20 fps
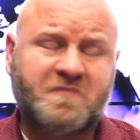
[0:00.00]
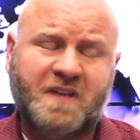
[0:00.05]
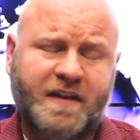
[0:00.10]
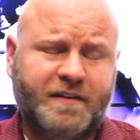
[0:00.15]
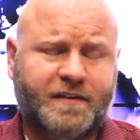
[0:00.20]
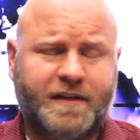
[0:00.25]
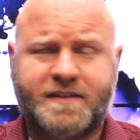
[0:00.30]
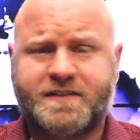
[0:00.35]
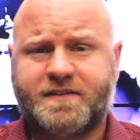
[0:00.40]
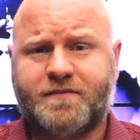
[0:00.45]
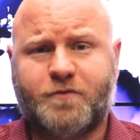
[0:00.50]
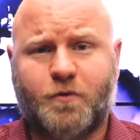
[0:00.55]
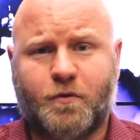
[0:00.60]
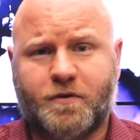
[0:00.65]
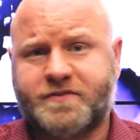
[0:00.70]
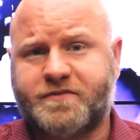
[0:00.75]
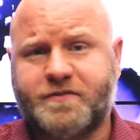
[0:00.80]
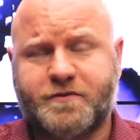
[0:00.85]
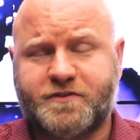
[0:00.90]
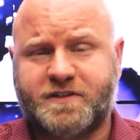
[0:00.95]
Unless, of
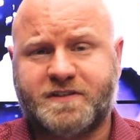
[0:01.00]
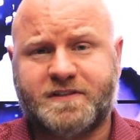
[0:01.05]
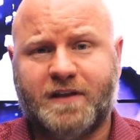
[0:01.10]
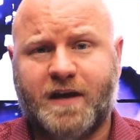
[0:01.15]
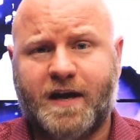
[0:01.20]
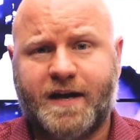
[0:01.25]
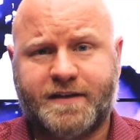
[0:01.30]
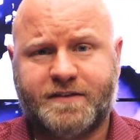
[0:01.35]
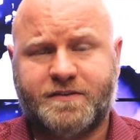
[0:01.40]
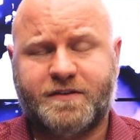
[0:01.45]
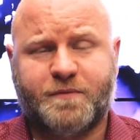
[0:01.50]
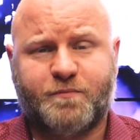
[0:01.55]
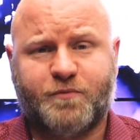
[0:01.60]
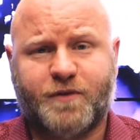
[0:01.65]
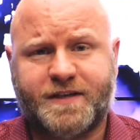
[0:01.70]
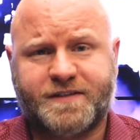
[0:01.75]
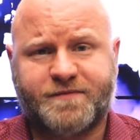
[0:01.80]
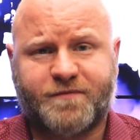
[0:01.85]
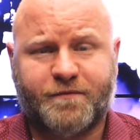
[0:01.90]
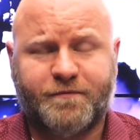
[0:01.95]
course, they're just lying to the
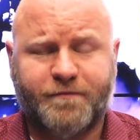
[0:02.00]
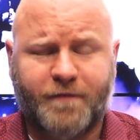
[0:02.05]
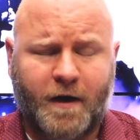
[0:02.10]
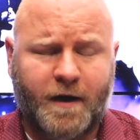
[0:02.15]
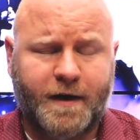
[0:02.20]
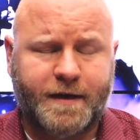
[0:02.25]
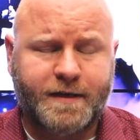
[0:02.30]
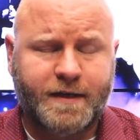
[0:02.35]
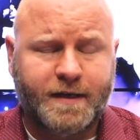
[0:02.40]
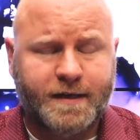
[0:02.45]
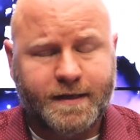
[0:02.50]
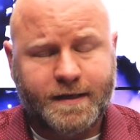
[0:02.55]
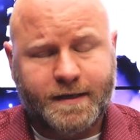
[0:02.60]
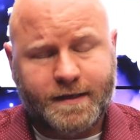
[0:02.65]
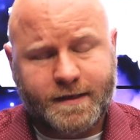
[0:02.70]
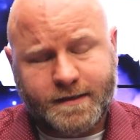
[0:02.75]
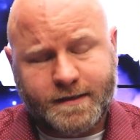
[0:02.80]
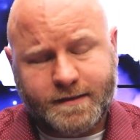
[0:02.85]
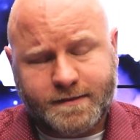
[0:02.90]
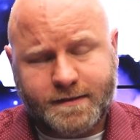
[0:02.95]
press for fun.
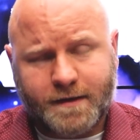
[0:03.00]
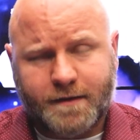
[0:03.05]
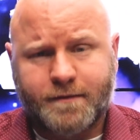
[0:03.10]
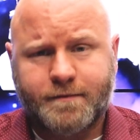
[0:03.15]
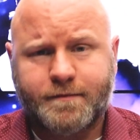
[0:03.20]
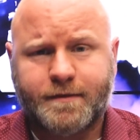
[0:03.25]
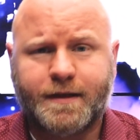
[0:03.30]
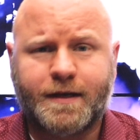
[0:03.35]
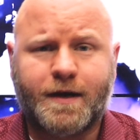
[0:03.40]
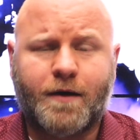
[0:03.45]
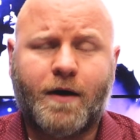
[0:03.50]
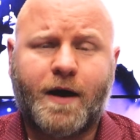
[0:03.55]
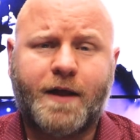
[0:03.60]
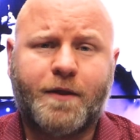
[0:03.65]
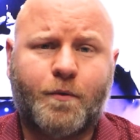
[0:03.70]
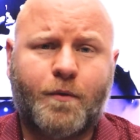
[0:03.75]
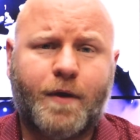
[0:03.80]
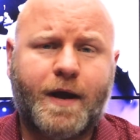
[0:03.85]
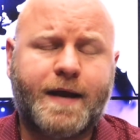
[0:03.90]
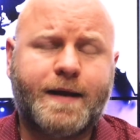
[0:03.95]
So, you know,
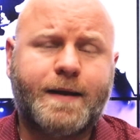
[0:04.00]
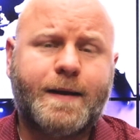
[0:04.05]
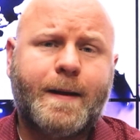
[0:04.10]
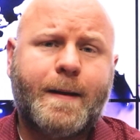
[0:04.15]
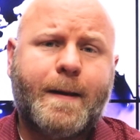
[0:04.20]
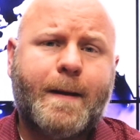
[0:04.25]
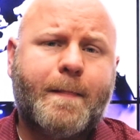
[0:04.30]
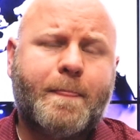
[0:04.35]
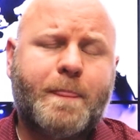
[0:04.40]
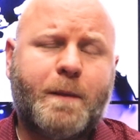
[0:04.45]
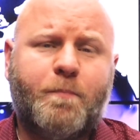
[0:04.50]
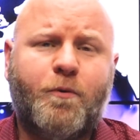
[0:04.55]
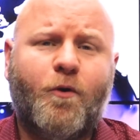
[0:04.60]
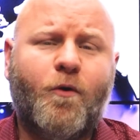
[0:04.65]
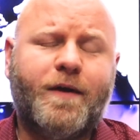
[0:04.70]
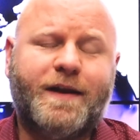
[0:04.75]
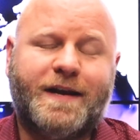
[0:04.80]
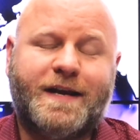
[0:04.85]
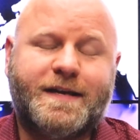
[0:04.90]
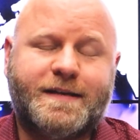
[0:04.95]
either way, the
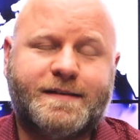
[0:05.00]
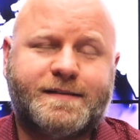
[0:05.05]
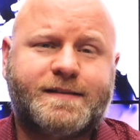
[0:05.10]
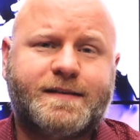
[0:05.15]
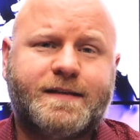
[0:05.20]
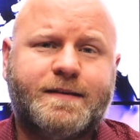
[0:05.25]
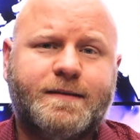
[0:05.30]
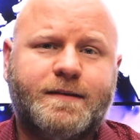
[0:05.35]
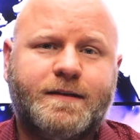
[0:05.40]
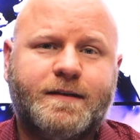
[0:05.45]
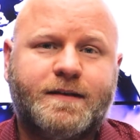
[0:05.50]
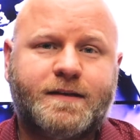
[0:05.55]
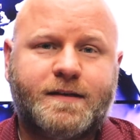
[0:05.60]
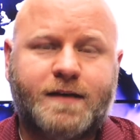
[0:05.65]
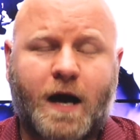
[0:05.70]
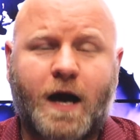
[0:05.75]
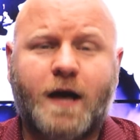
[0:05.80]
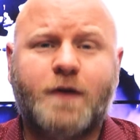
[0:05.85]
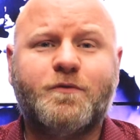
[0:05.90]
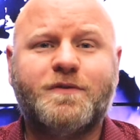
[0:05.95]
point is
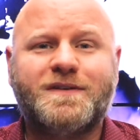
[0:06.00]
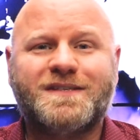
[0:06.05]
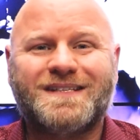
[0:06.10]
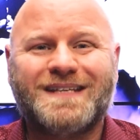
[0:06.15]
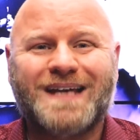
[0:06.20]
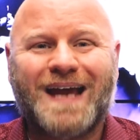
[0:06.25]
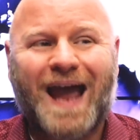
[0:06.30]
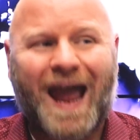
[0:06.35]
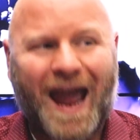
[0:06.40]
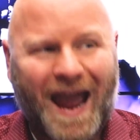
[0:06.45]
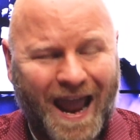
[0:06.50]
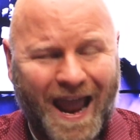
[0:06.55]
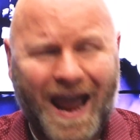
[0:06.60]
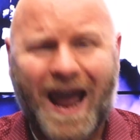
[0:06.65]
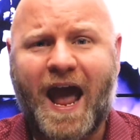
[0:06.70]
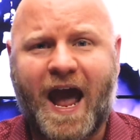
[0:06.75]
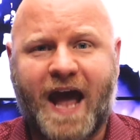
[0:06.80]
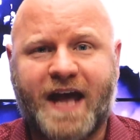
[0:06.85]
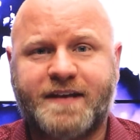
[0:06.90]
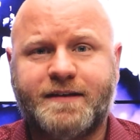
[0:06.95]
Congress
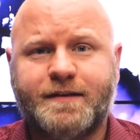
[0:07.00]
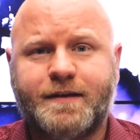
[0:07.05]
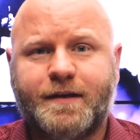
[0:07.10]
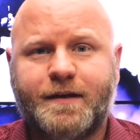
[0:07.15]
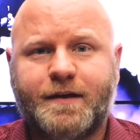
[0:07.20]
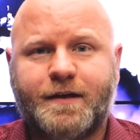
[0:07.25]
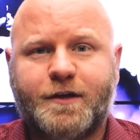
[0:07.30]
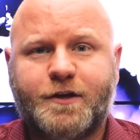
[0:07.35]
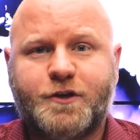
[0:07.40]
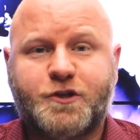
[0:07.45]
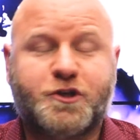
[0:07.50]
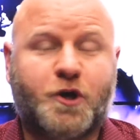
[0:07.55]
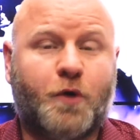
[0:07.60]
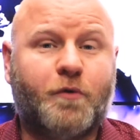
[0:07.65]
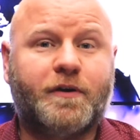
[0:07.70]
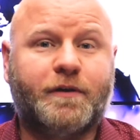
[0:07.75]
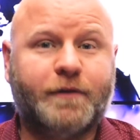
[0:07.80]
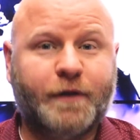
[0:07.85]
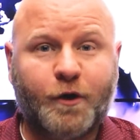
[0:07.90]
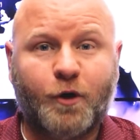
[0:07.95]
had
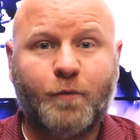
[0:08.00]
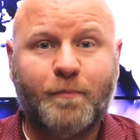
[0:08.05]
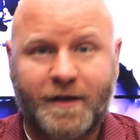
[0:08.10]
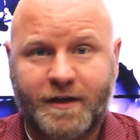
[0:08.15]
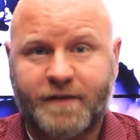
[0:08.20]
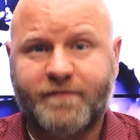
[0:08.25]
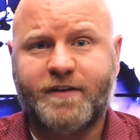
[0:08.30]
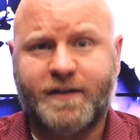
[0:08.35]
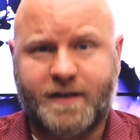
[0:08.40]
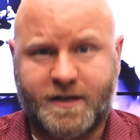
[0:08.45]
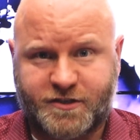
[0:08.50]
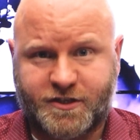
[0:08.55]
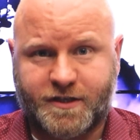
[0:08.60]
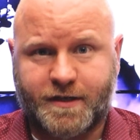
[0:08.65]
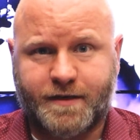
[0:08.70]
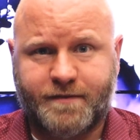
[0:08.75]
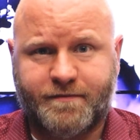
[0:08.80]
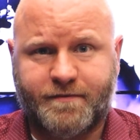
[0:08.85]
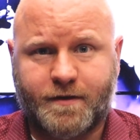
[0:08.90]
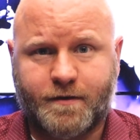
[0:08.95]
shown a little bit of
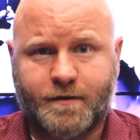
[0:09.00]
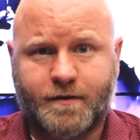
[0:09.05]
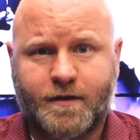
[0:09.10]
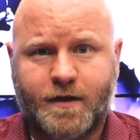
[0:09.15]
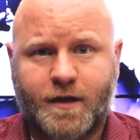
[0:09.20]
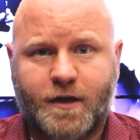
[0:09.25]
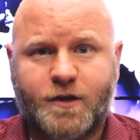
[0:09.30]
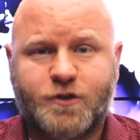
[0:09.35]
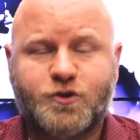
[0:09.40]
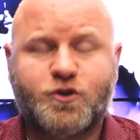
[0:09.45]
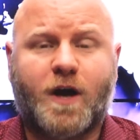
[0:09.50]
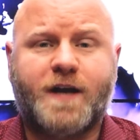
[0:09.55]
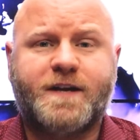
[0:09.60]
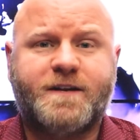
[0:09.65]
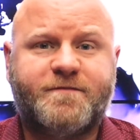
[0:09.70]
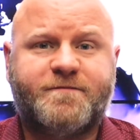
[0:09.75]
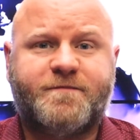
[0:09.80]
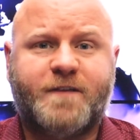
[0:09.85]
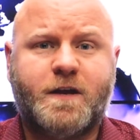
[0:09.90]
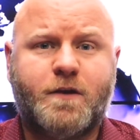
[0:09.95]
initiative here, trying
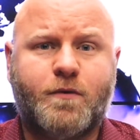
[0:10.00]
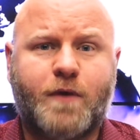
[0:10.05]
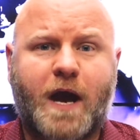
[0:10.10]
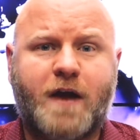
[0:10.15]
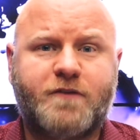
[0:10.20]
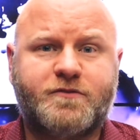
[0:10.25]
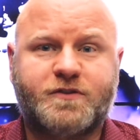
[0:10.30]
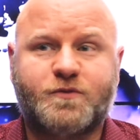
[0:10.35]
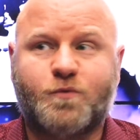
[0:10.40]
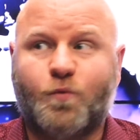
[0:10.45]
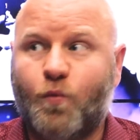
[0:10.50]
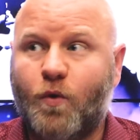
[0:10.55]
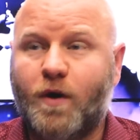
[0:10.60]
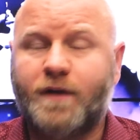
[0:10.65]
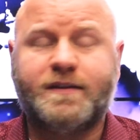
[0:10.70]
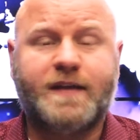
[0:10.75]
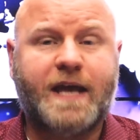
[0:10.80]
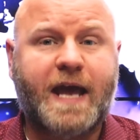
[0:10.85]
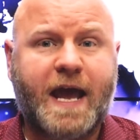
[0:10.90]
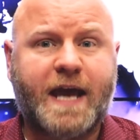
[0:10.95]
to figure out just
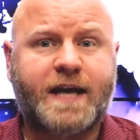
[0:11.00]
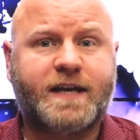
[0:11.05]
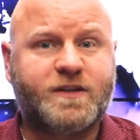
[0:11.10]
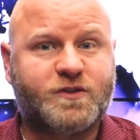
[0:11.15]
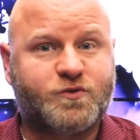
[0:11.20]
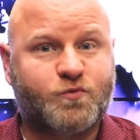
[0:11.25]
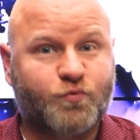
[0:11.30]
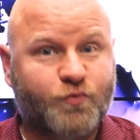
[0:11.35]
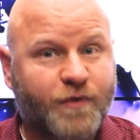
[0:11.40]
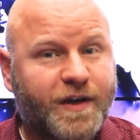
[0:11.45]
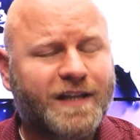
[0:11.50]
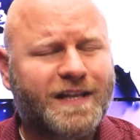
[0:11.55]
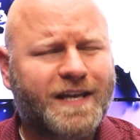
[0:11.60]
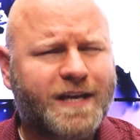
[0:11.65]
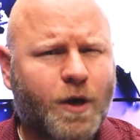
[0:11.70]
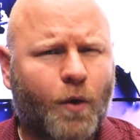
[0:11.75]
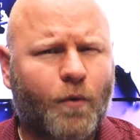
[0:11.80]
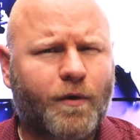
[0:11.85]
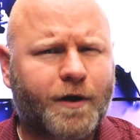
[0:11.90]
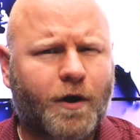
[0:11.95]
what the heck is really
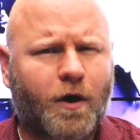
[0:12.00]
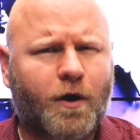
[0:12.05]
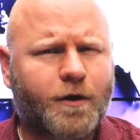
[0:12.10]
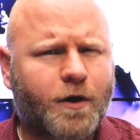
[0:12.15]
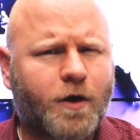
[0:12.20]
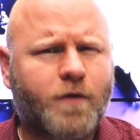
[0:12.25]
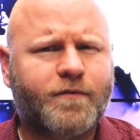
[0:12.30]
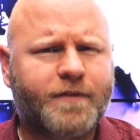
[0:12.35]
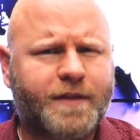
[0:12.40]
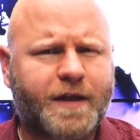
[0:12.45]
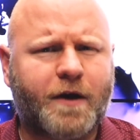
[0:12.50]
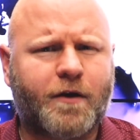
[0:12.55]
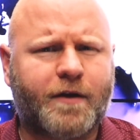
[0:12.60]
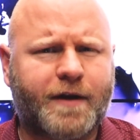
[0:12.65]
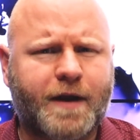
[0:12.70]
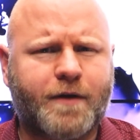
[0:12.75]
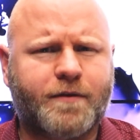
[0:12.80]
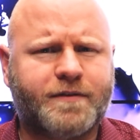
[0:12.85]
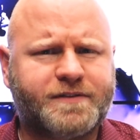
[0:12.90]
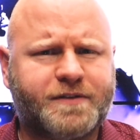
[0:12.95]
going on over there in
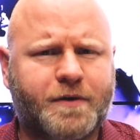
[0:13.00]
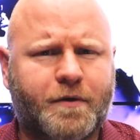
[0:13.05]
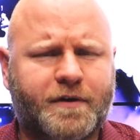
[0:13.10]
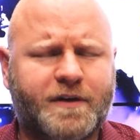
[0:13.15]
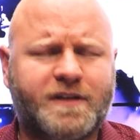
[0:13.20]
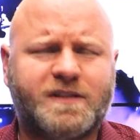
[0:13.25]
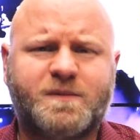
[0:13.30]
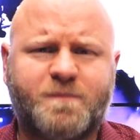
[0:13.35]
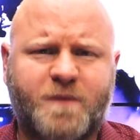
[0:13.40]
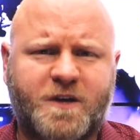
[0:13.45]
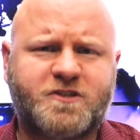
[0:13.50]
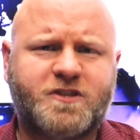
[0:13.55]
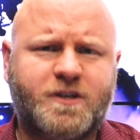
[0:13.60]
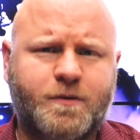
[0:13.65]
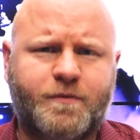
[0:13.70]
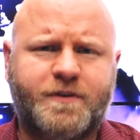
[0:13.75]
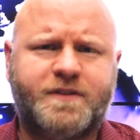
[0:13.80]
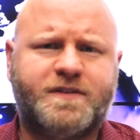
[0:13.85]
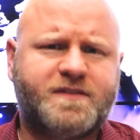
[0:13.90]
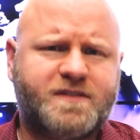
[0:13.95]
Arizona, especially
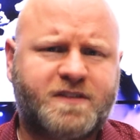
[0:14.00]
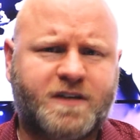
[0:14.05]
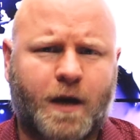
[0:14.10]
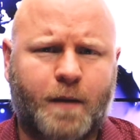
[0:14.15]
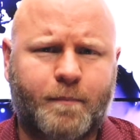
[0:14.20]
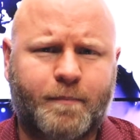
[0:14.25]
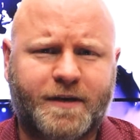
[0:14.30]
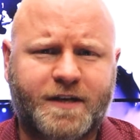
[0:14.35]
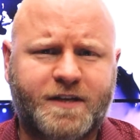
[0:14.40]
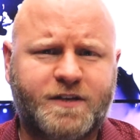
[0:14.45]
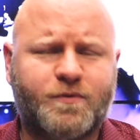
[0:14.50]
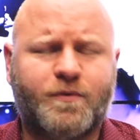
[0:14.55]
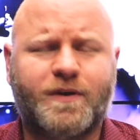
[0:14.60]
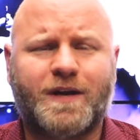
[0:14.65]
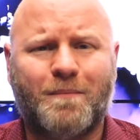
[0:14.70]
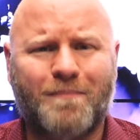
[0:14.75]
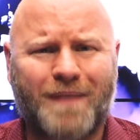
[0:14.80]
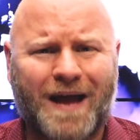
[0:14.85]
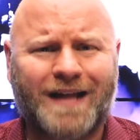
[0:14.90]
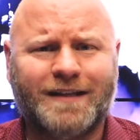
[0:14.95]
with this company doing
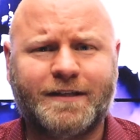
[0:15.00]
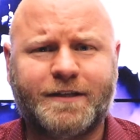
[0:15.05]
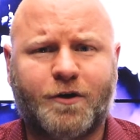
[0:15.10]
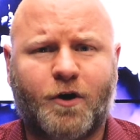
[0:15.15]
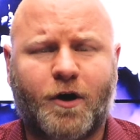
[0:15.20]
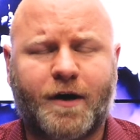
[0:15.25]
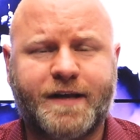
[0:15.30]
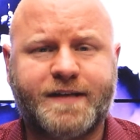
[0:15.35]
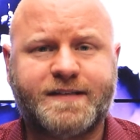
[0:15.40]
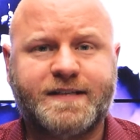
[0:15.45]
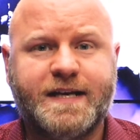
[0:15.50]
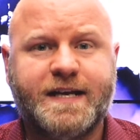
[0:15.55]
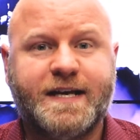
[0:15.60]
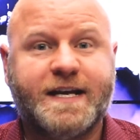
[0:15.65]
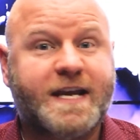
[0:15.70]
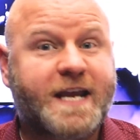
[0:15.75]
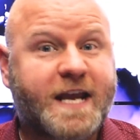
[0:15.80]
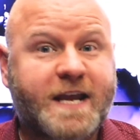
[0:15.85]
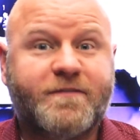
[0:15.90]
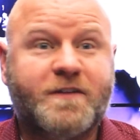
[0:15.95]
a ballot audit,
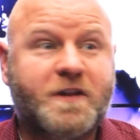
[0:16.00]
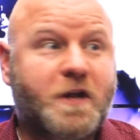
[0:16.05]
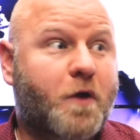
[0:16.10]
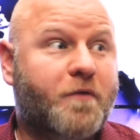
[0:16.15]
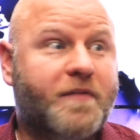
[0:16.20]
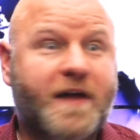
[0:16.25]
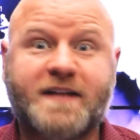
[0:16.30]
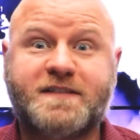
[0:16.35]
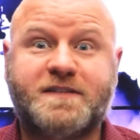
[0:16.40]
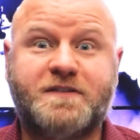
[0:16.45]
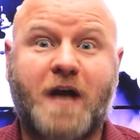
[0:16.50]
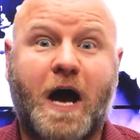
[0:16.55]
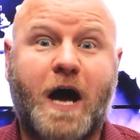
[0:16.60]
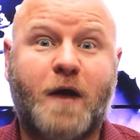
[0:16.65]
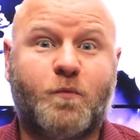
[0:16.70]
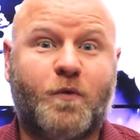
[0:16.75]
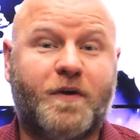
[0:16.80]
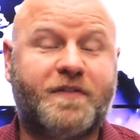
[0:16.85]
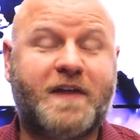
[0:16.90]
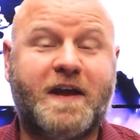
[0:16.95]
even though that's
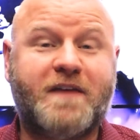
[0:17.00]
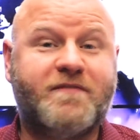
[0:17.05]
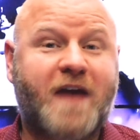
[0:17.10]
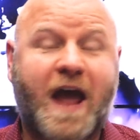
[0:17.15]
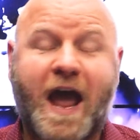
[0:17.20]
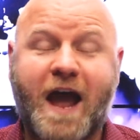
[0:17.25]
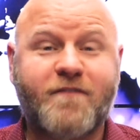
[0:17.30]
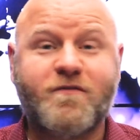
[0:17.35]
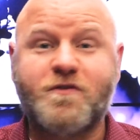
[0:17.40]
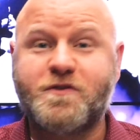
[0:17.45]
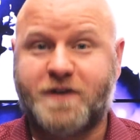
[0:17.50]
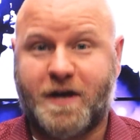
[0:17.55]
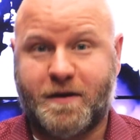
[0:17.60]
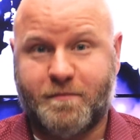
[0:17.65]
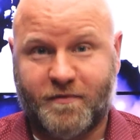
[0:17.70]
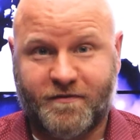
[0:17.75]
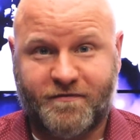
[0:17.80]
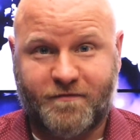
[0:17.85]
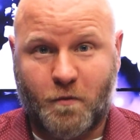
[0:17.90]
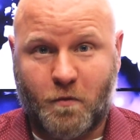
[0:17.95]
not what they've ever done
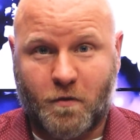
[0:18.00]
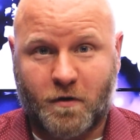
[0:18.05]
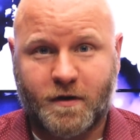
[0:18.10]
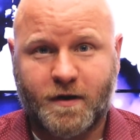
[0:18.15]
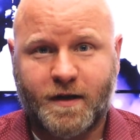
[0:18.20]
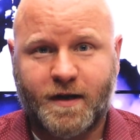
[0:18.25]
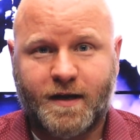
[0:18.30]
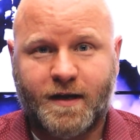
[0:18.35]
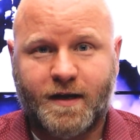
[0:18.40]
before.